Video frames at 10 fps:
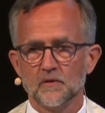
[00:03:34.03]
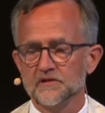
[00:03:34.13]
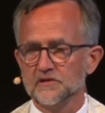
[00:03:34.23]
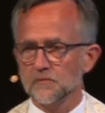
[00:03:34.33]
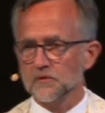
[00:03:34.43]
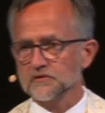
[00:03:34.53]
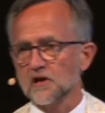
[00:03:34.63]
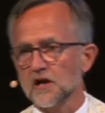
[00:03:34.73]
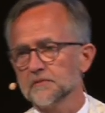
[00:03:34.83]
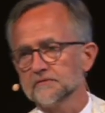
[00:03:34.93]
what is the
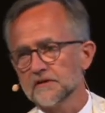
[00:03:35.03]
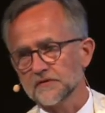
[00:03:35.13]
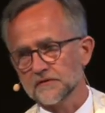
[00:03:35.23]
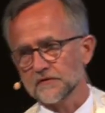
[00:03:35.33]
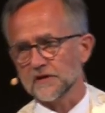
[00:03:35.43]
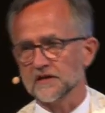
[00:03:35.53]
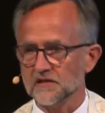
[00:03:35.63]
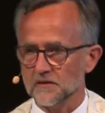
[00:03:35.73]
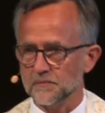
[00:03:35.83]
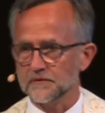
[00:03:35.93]
most common reference for
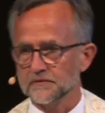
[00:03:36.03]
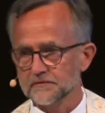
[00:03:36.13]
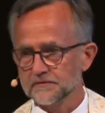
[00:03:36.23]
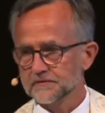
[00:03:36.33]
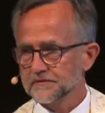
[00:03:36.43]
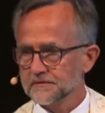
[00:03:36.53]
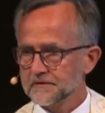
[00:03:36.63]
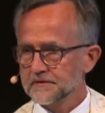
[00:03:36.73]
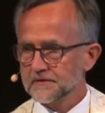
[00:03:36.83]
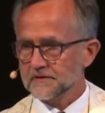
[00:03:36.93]
that temple?
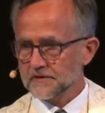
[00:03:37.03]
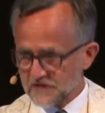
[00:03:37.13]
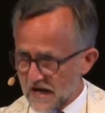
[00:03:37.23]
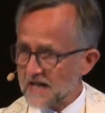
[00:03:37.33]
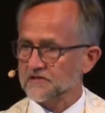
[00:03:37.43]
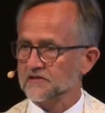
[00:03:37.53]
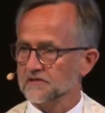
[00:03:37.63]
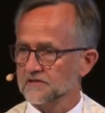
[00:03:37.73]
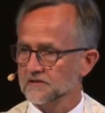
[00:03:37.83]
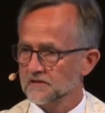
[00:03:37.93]
It's us.